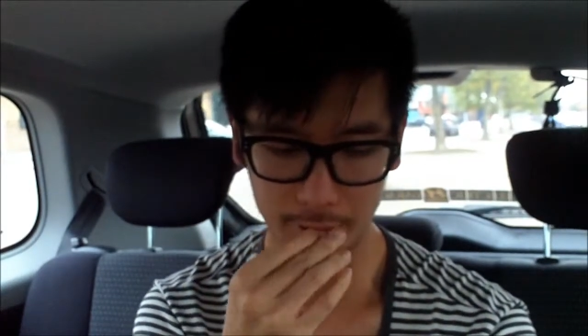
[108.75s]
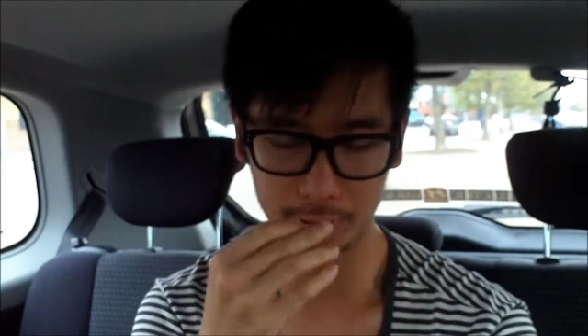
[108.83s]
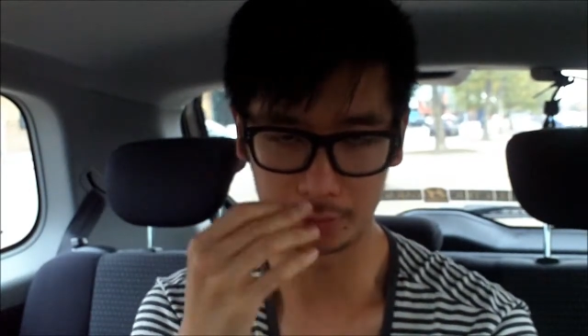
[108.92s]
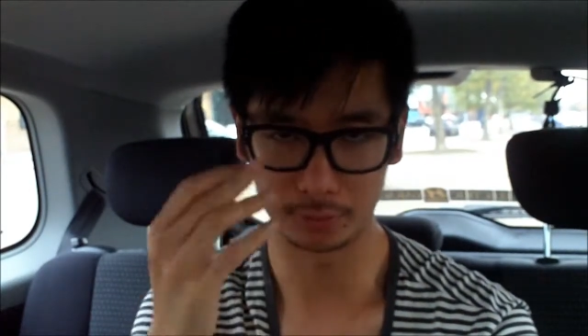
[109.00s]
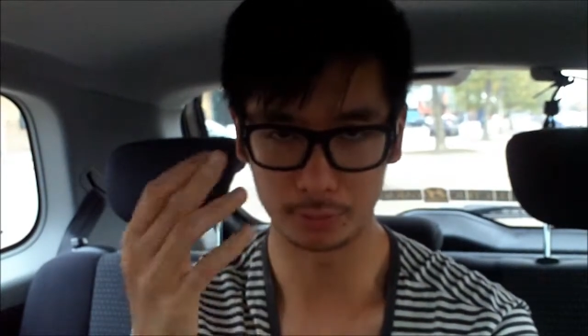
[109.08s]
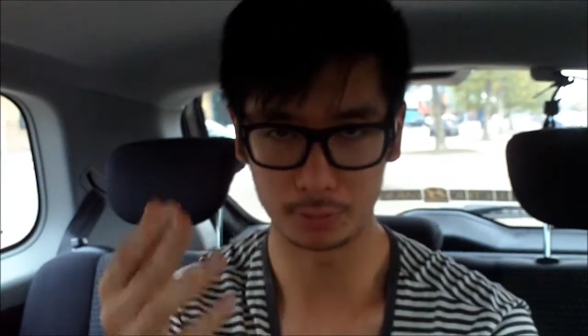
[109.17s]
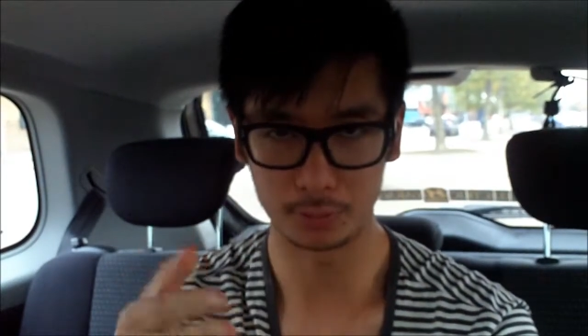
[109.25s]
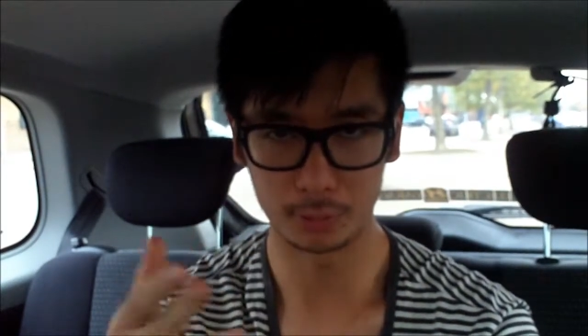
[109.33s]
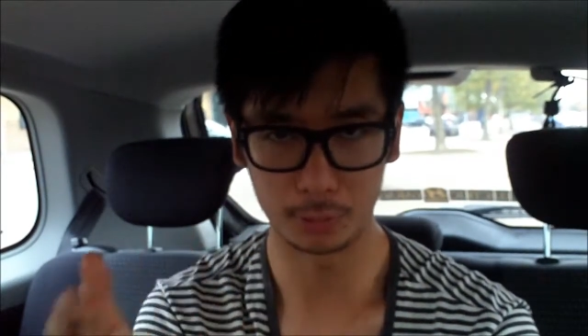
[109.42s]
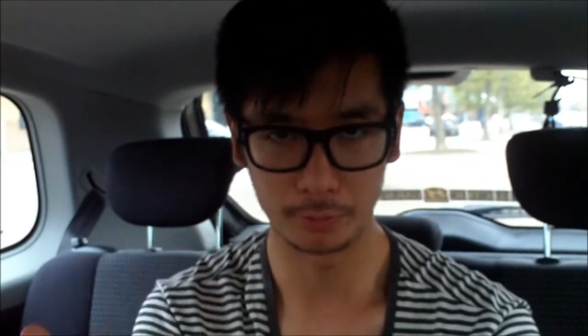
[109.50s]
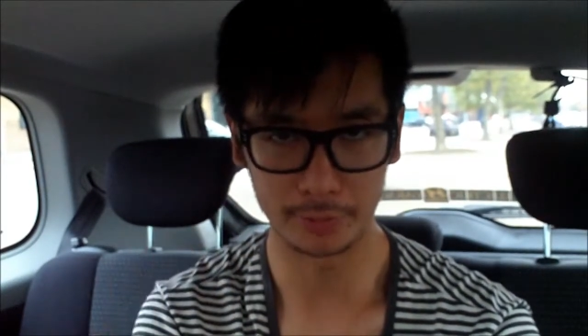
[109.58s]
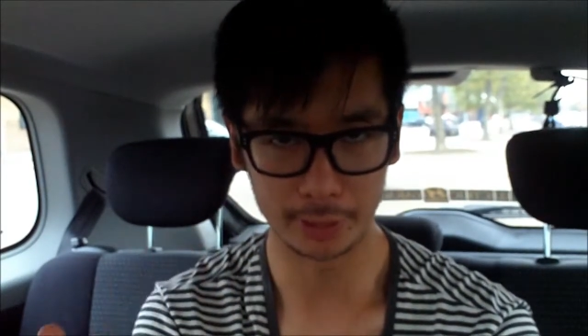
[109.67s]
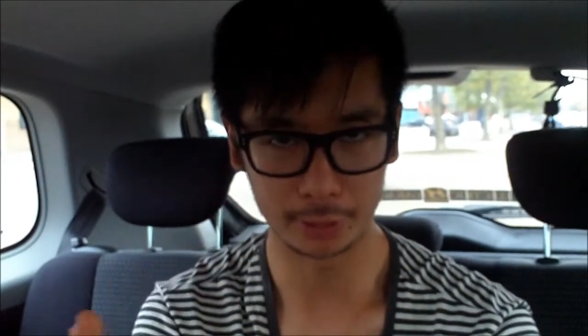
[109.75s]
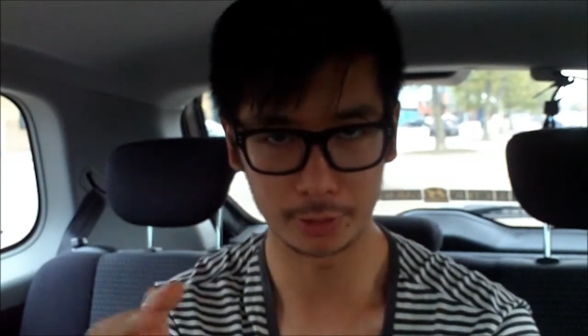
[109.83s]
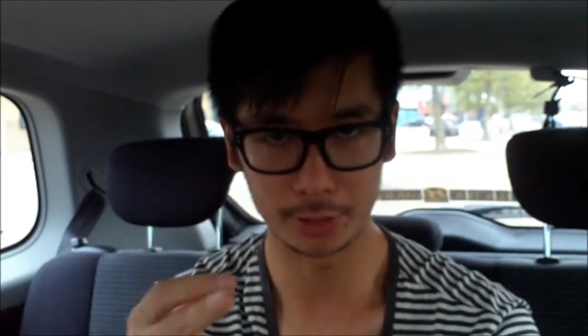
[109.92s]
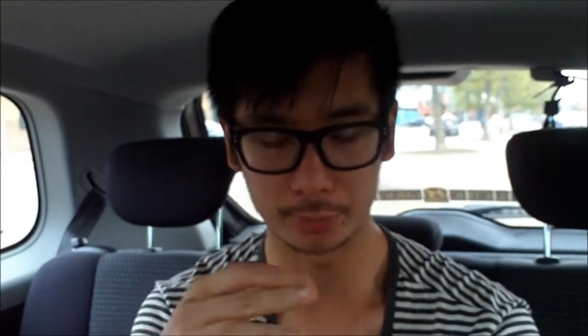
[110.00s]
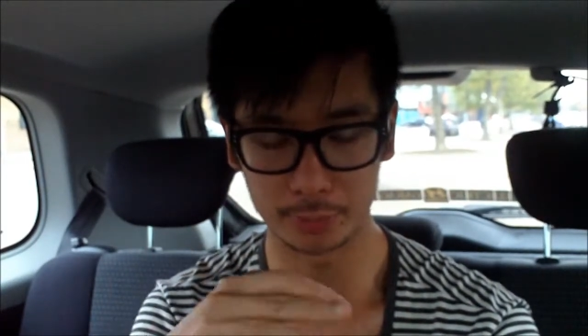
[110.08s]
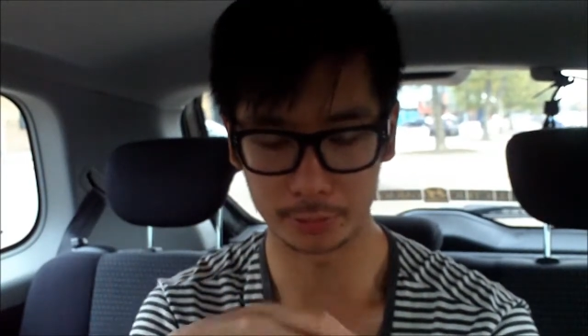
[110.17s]
in all of the
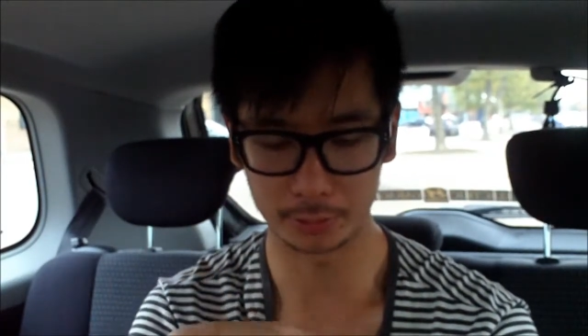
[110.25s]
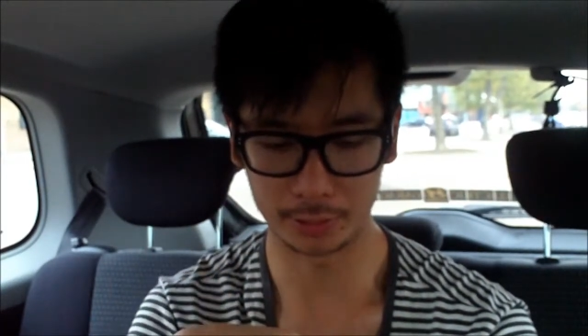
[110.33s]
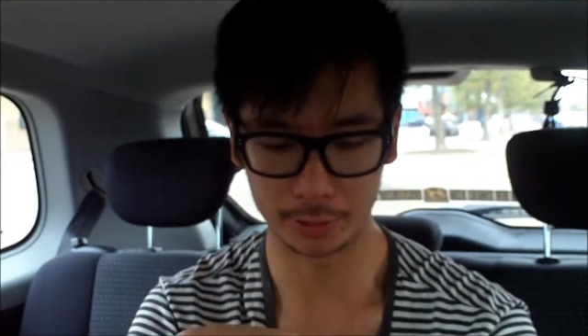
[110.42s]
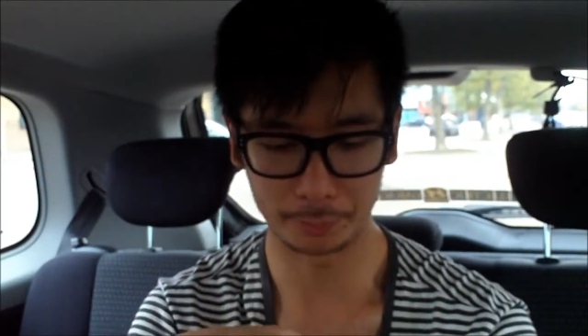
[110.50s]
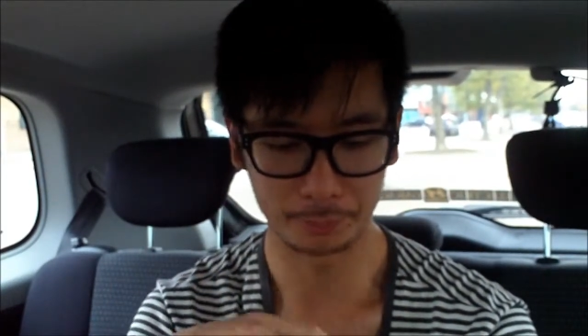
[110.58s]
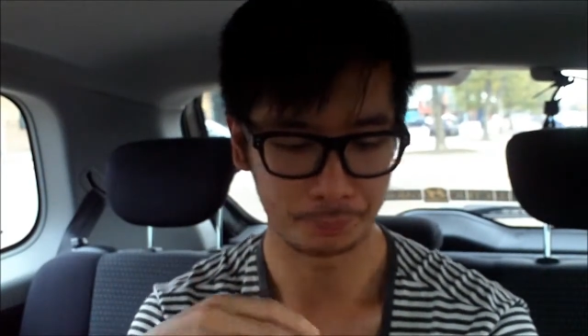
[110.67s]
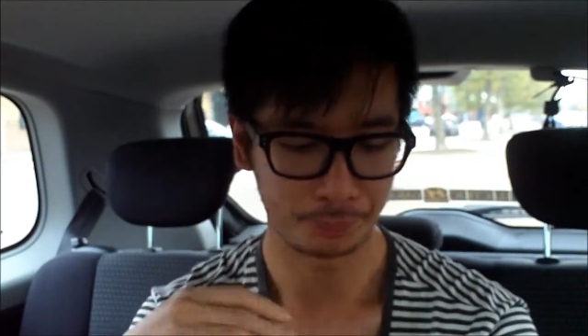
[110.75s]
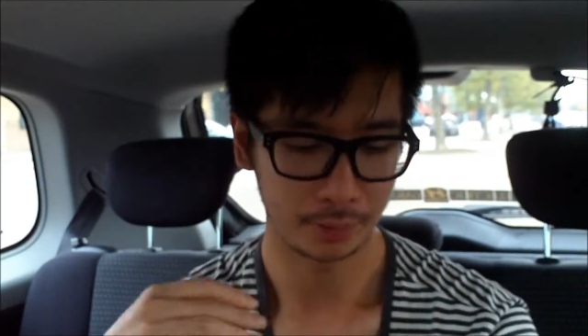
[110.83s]
entries up till now.